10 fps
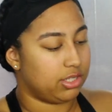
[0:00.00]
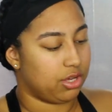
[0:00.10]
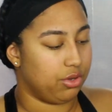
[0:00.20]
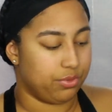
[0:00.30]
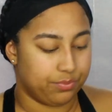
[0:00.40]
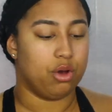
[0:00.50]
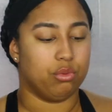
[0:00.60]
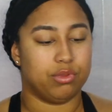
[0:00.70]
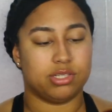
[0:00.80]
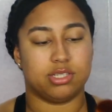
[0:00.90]
So,
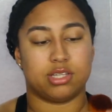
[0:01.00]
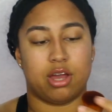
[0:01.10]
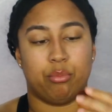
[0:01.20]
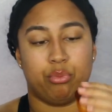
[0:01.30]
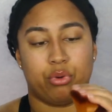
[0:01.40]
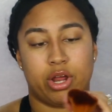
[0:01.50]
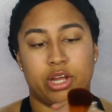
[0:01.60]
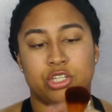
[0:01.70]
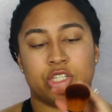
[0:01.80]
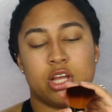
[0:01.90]
oh, this is a
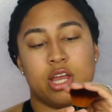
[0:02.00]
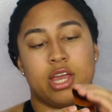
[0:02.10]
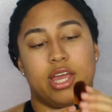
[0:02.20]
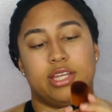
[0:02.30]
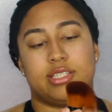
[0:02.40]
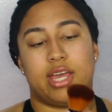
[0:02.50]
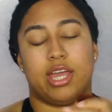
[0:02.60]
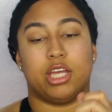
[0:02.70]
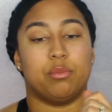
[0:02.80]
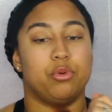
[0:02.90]
brush. It's
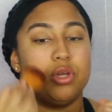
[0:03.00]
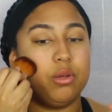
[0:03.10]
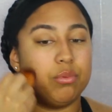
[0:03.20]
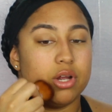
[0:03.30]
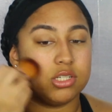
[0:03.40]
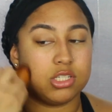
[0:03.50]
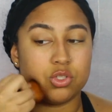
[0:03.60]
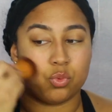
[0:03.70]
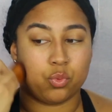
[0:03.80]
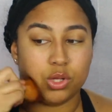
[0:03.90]
a Kabuki brush.
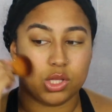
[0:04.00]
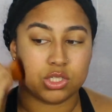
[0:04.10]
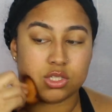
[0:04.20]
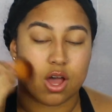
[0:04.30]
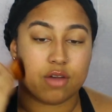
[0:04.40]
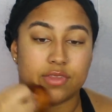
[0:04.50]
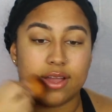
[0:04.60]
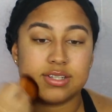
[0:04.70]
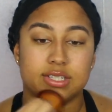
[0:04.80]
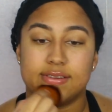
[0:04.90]
It's really soft.
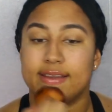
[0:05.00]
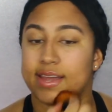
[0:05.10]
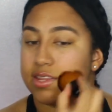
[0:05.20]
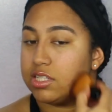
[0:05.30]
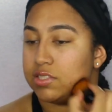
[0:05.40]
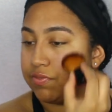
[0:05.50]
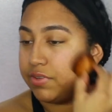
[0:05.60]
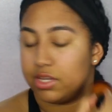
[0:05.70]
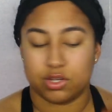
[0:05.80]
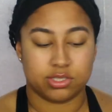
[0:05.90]
I actually like how this
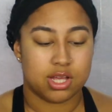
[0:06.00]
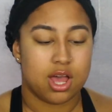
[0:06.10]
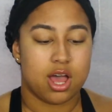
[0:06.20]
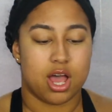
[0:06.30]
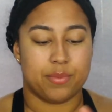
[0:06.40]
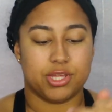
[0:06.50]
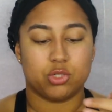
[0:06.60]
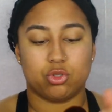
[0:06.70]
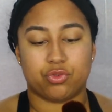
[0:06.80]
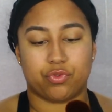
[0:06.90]
feels.
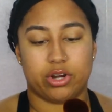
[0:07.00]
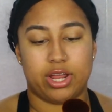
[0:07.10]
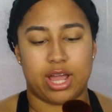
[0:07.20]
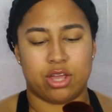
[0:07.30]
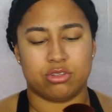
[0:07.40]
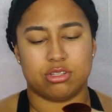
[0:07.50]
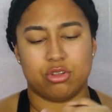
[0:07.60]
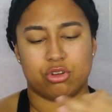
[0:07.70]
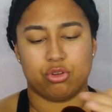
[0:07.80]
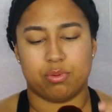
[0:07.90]
This was free. I used a
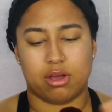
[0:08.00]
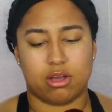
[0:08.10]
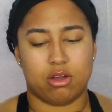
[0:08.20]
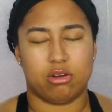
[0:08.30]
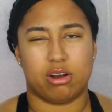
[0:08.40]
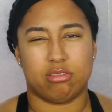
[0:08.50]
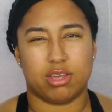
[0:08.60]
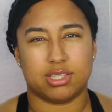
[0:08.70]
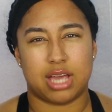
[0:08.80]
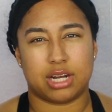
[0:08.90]
little coupon code. I don't
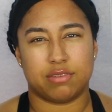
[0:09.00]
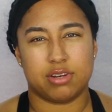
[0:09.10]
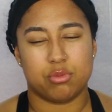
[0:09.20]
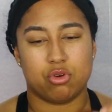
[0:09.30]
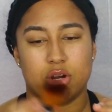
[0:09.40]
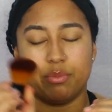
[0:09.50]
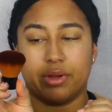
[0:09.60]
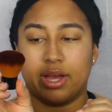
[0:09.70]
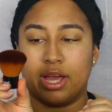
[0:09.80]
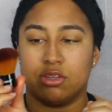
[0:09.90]
think it's active anymore,
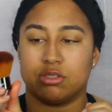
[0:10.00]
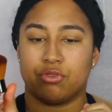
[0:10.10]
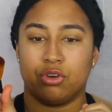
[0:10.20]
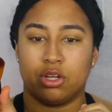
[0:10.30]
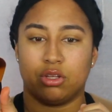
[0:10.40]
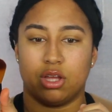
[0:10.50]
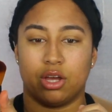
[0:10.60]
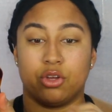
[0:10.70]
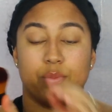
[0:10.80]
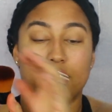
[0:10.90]
but I used a free
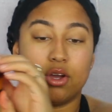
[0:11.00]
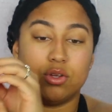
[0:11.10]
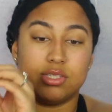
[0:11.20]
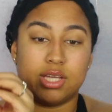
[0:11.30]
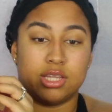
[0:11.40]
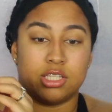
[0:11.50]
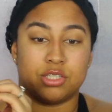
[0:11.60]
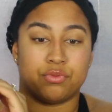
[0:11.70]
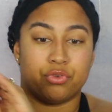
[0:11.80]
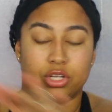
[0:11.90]
coupon code to get
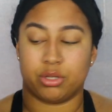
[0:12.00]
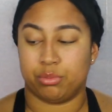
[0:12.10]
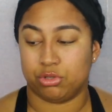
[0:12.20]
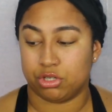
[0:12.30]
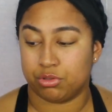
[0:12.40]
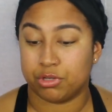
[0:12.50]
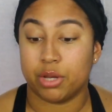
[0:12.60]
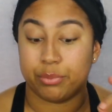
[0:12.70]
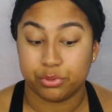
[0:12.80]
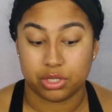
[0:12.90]
this free
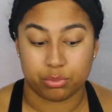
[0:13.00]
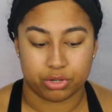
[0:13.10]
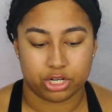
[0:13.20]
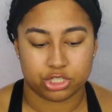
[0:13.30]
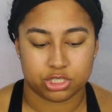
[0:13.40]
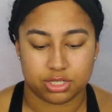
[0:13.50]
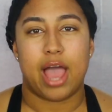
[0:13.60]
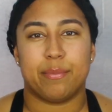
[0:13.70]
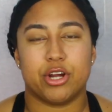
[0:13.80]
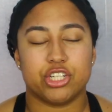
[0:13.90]
Kabuki brush.
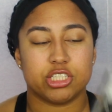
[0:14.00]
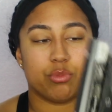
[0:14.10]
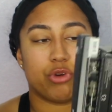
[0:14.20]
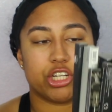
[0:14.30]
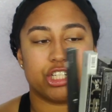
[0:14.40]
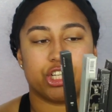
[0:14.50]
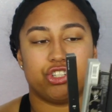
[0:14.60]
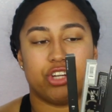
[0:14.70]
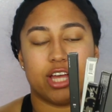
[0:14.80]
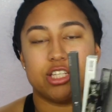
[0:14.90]
I purchased some brushes
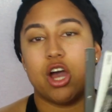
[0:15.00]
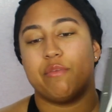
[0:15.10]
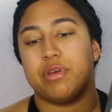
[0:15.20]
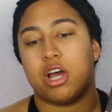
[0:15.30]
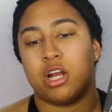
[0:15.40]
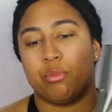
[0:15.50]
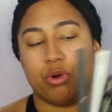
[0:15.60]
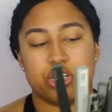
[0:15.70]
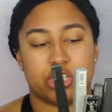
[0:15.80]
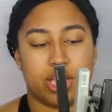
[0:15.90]
because you guys know I've been on a
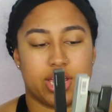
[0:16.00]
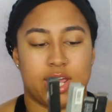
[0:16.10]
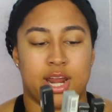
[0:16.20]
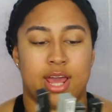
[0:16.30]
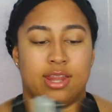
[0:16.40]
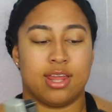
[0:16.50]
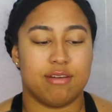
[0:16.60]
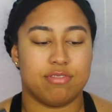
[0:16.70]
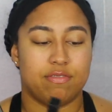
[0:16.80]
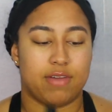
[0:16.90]
brush kick, and I
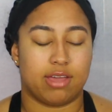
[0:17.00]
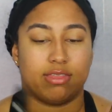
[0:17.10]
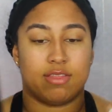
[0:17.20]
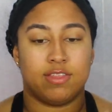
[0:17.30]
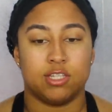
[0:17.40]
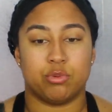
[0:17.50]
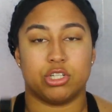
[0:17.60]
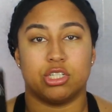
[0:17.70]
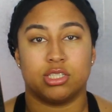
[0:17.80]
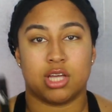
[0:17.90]
love the fact that these
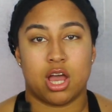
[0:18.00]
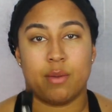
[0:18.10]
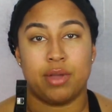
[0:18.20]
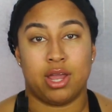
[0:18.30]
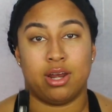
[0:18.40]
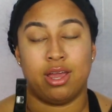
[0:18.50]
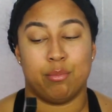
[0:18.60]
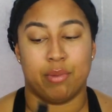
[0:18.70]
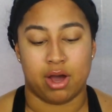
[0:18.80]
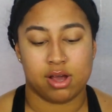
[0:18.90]
brushes come in
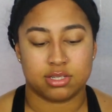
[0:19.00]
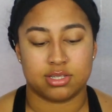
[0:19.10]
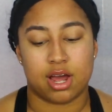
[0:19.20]
a box.